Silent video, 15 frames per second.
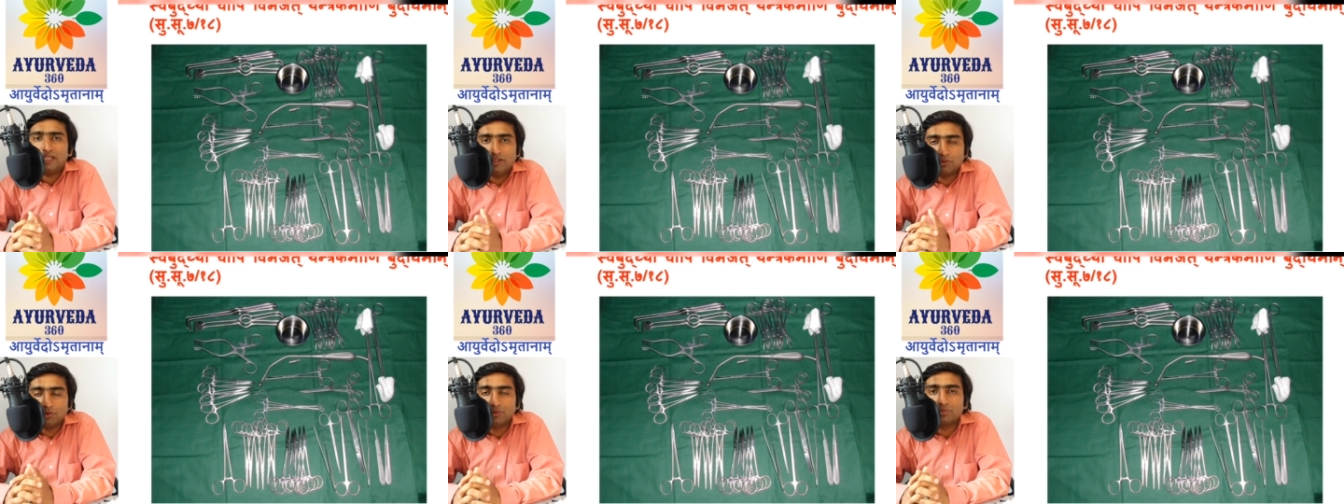
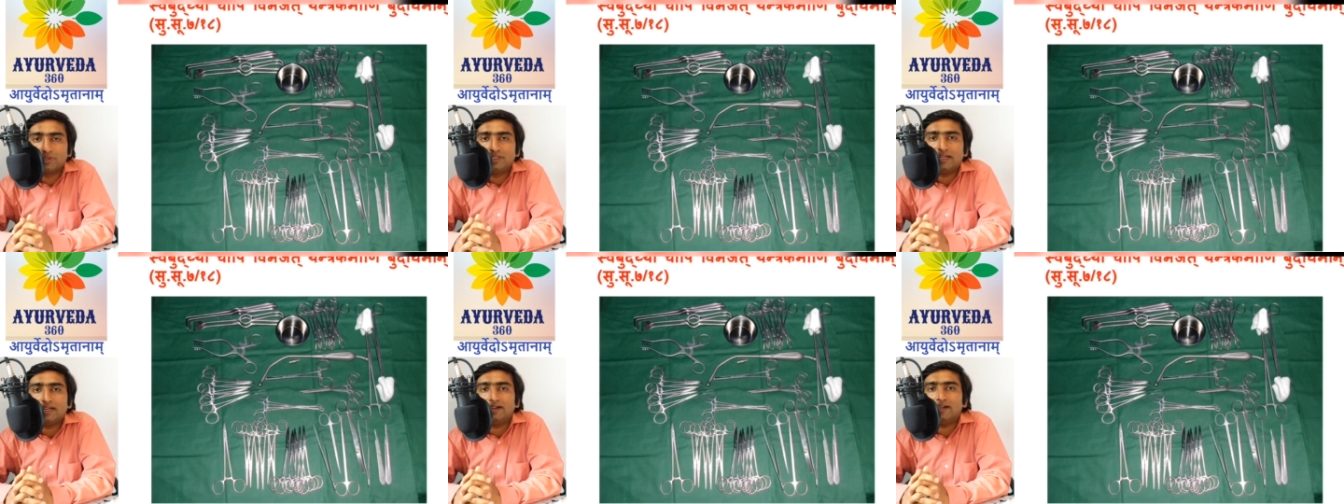you own
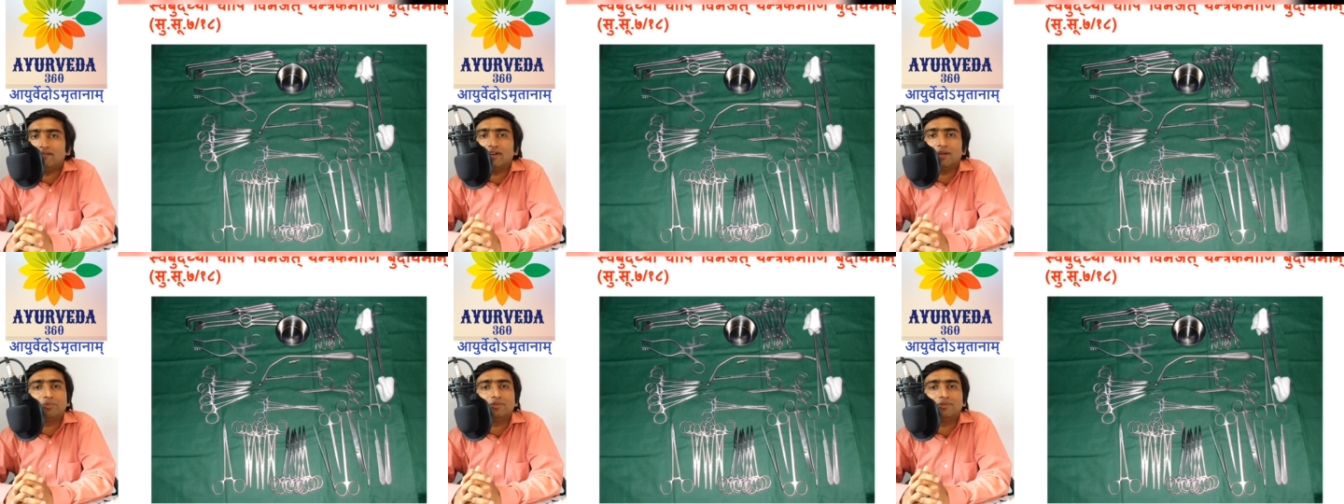buddhi and
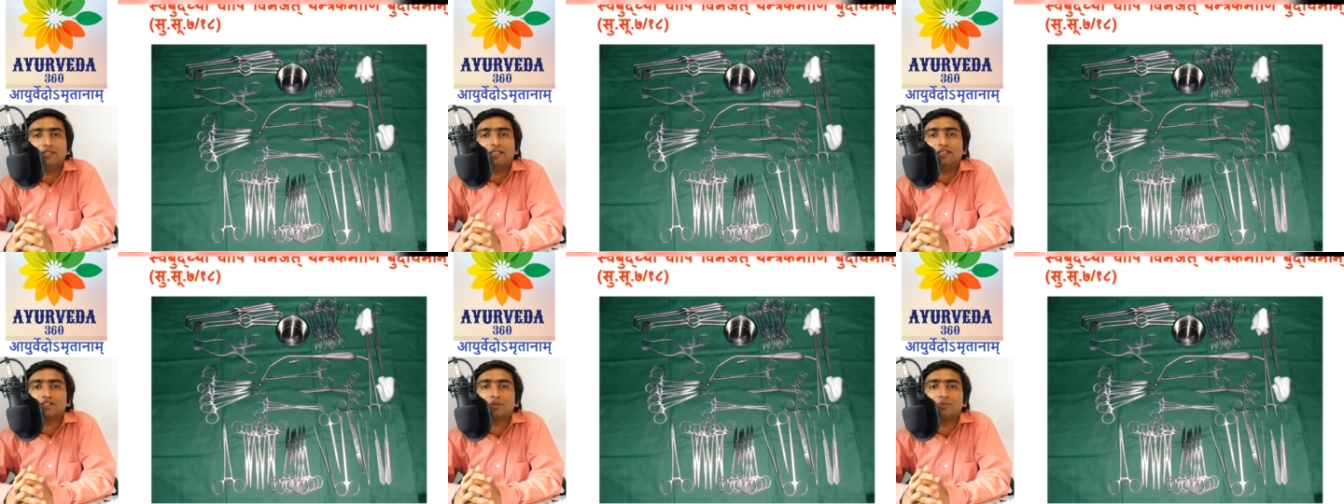develop
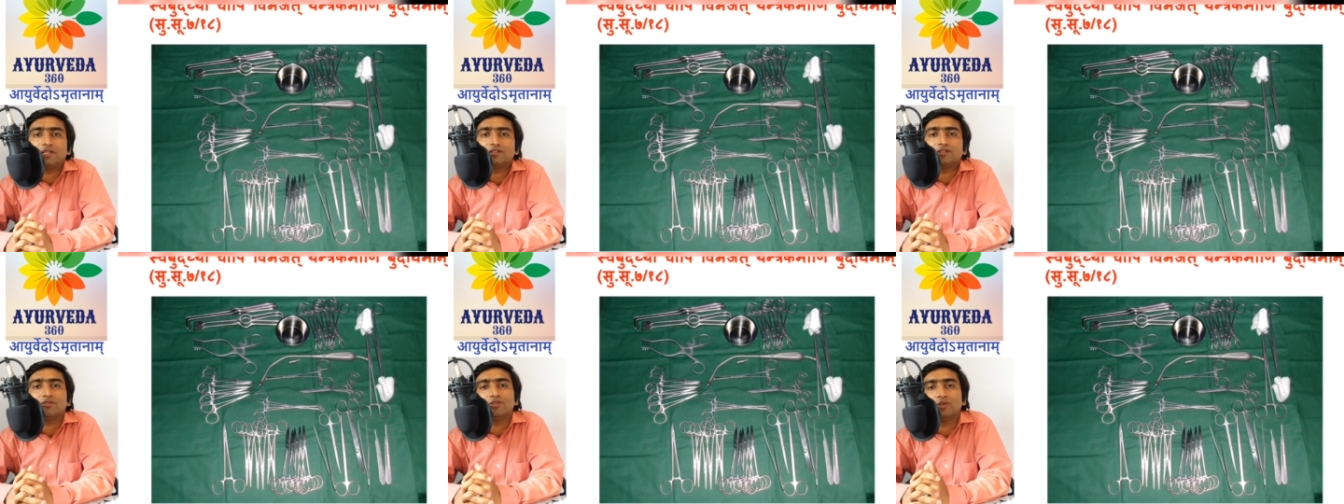the
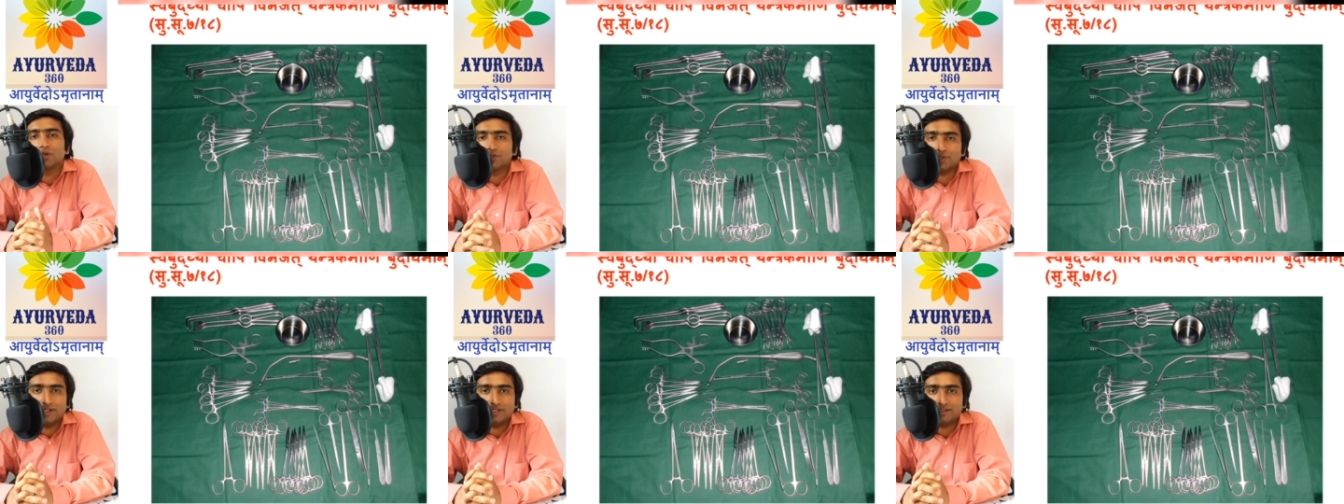instruments of
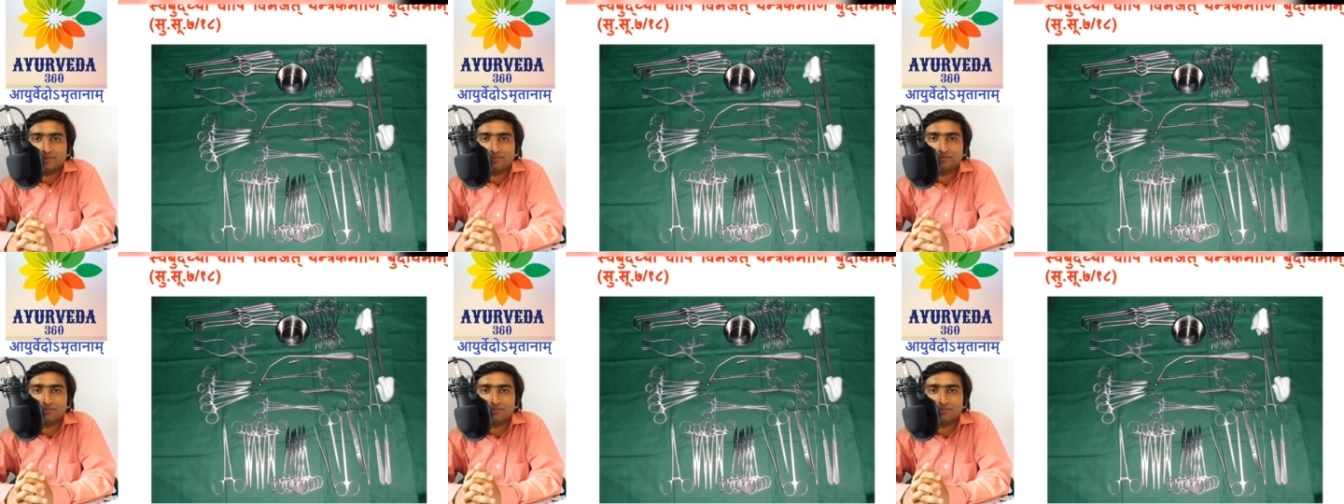your choice.